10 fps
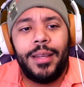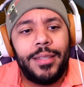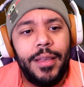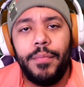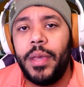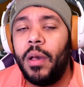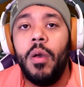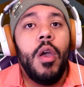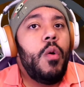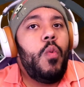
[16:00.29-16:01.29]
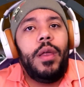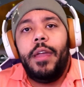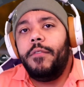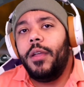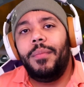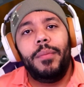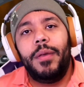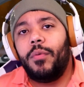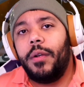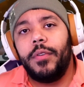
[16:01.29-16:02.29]
symbiote, whatever it may be,
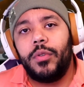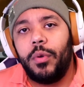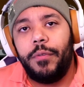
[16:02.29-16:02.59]
whatever sort of